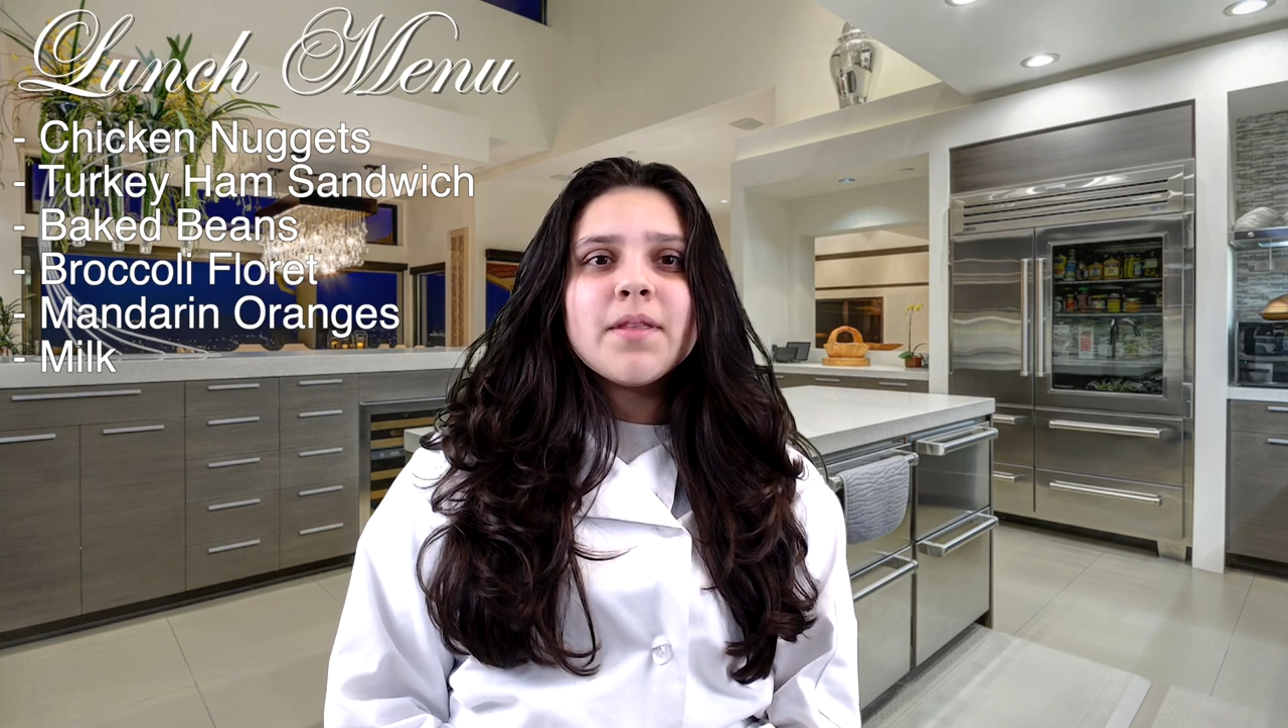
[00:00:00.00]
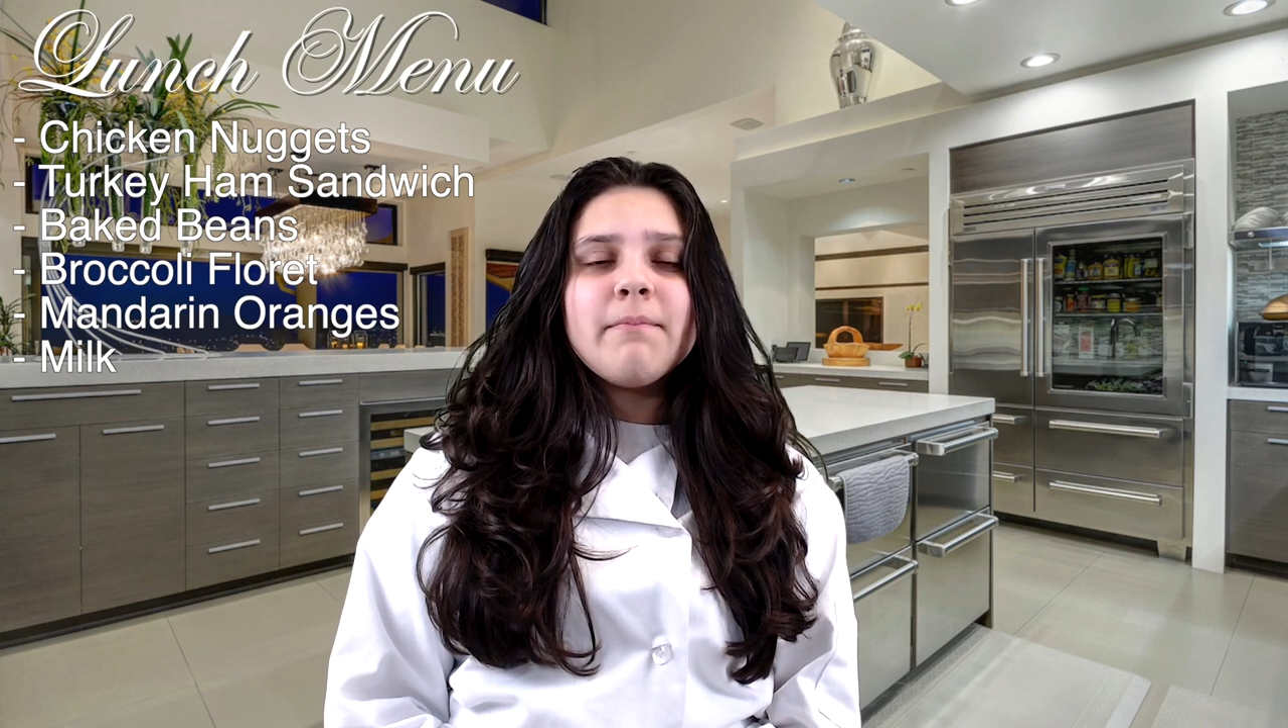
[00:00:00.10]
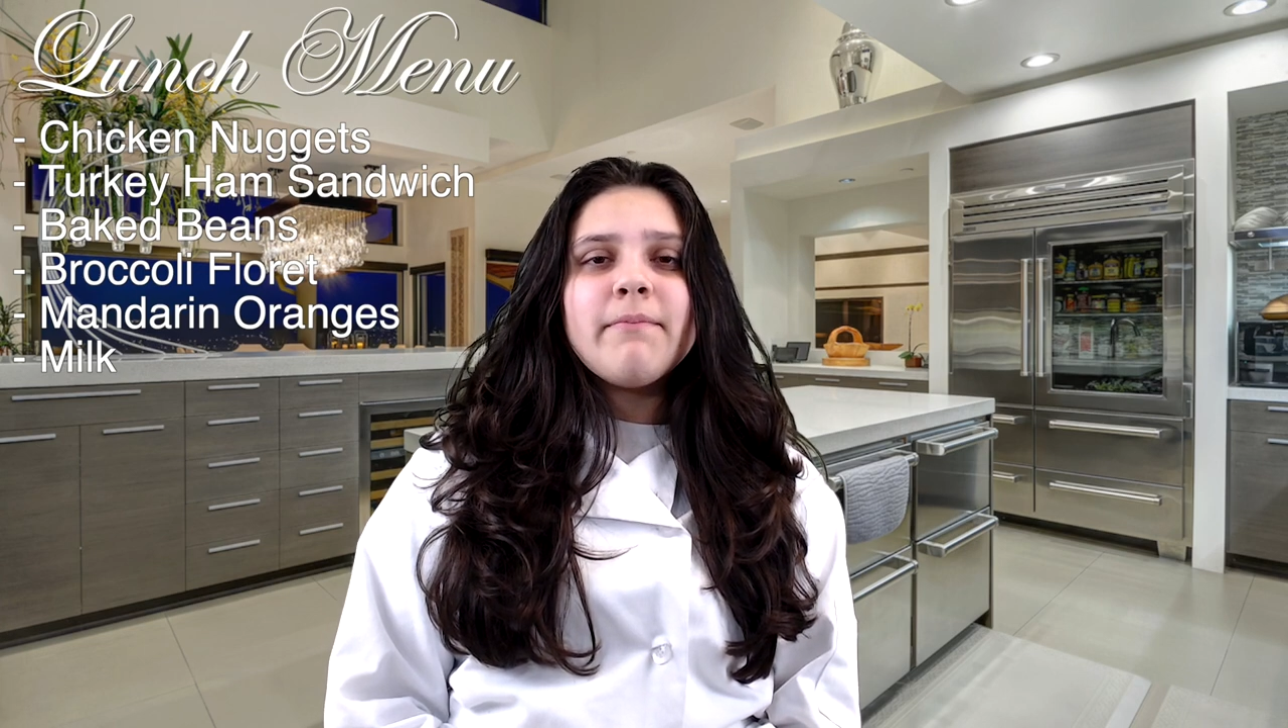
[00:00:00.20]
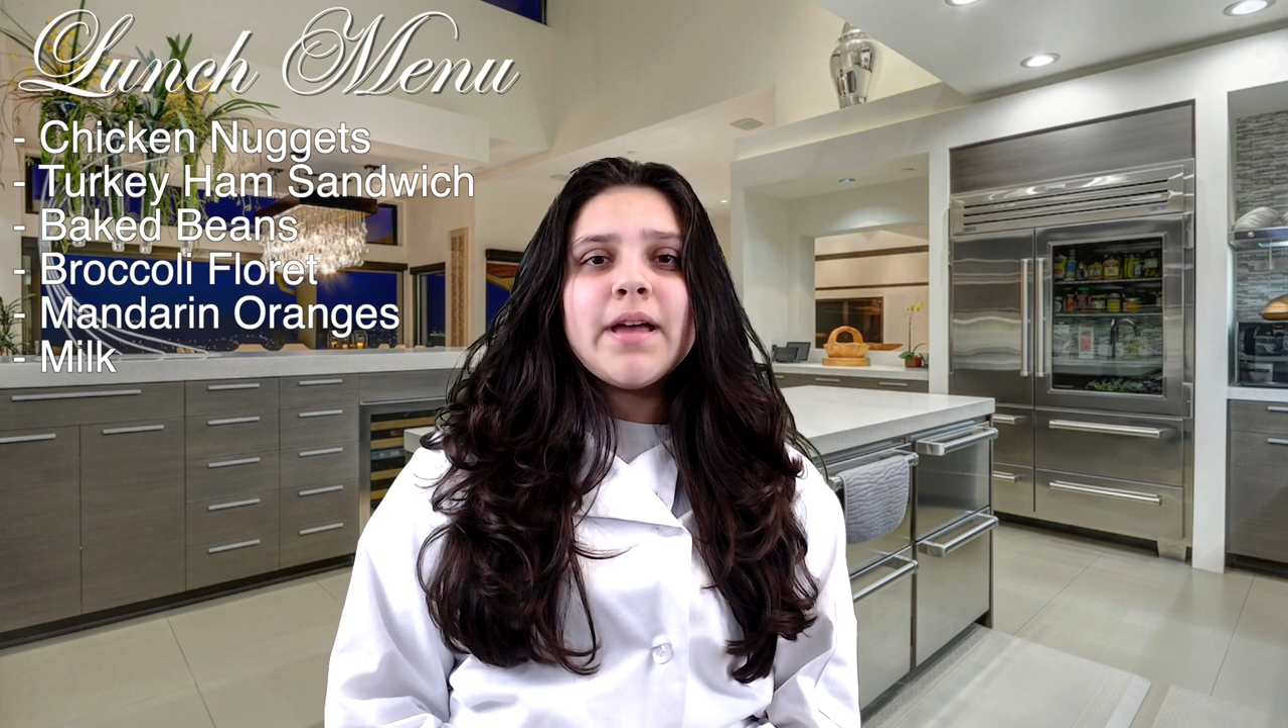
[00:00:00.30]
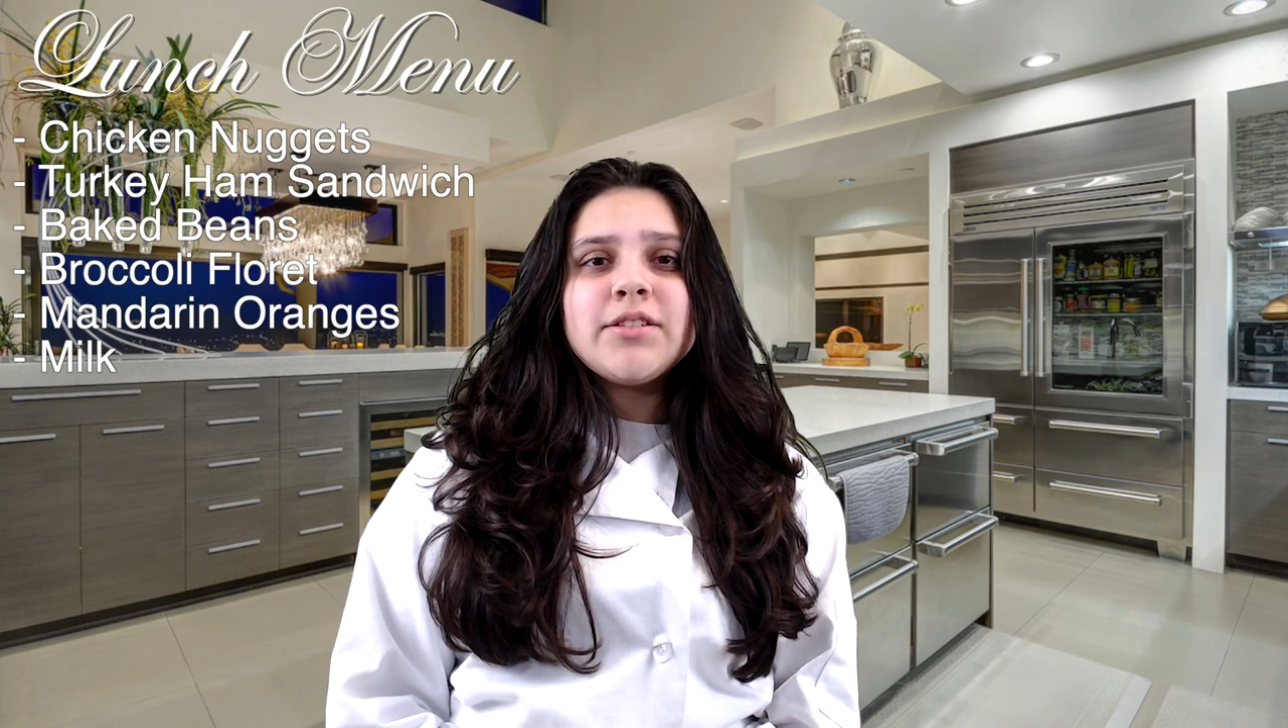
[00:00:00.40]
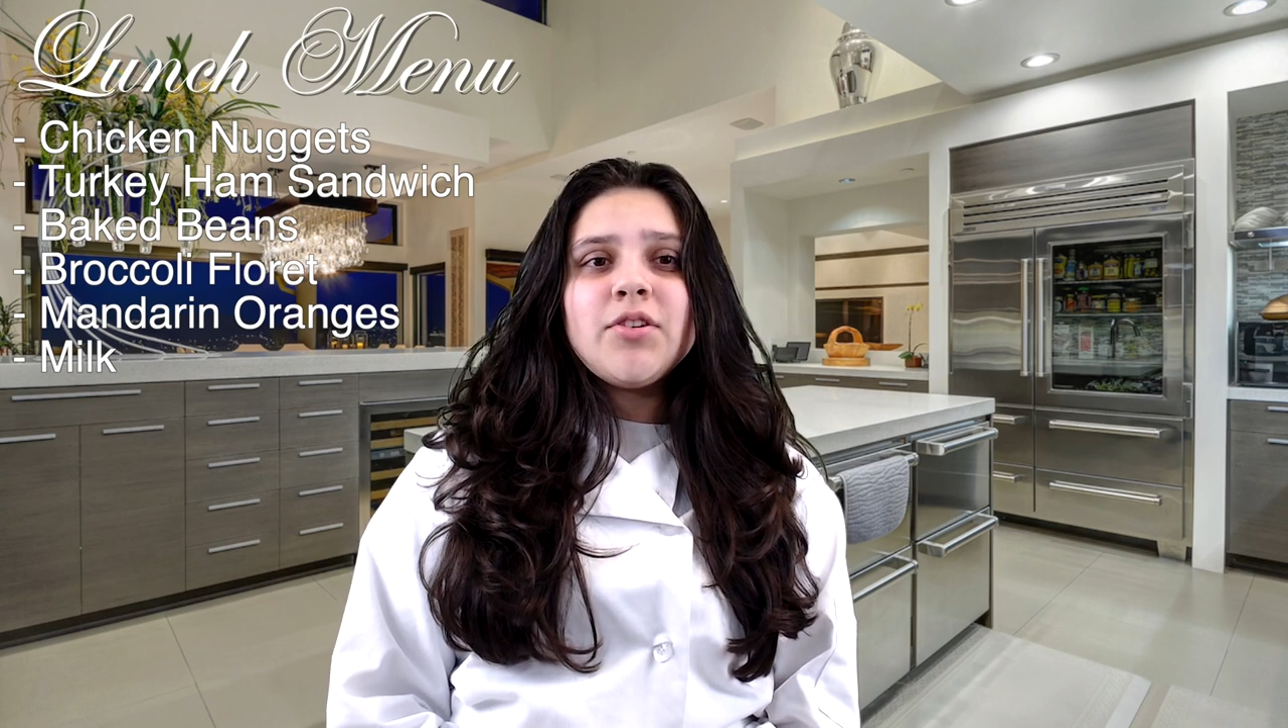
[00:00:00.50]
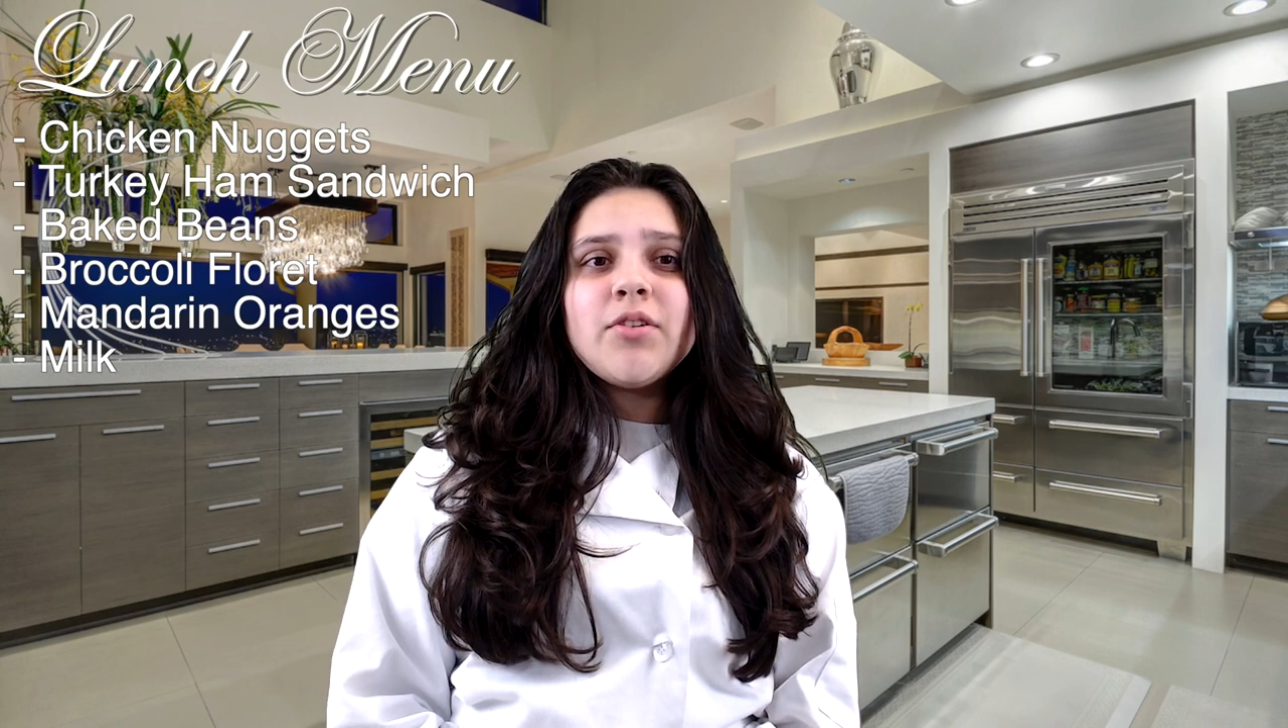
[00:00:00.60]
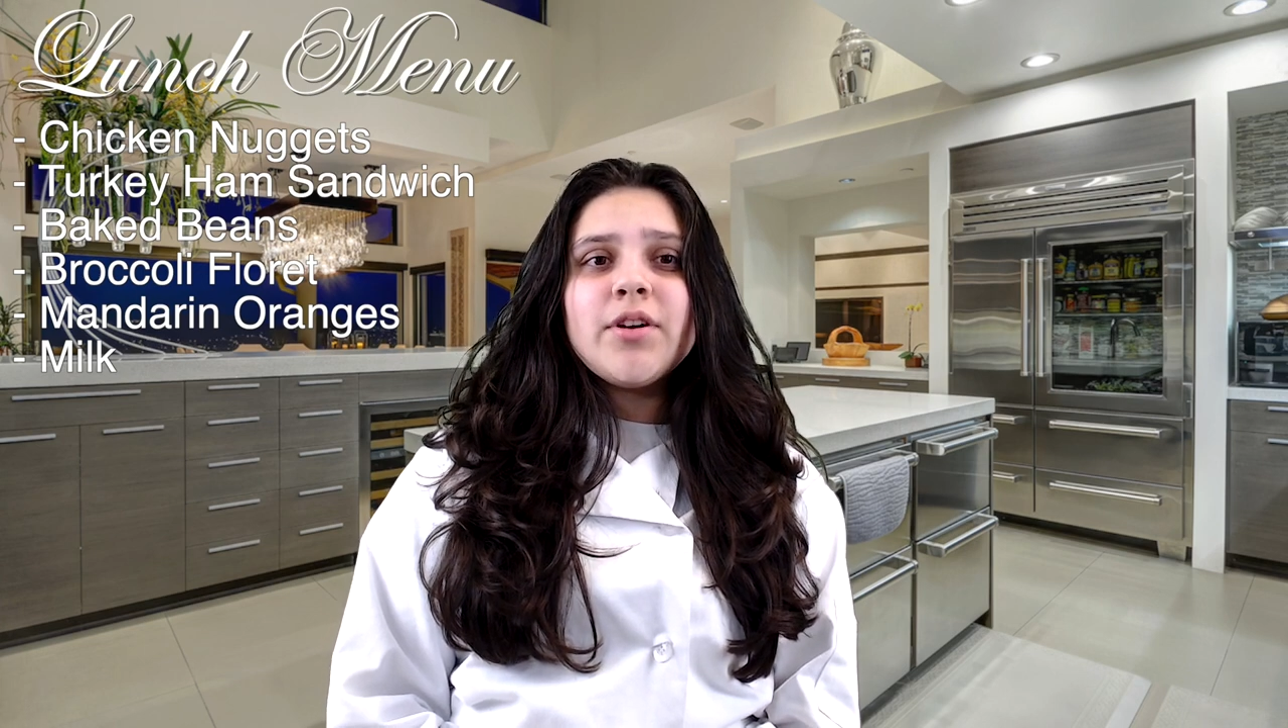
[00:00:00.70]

mandarin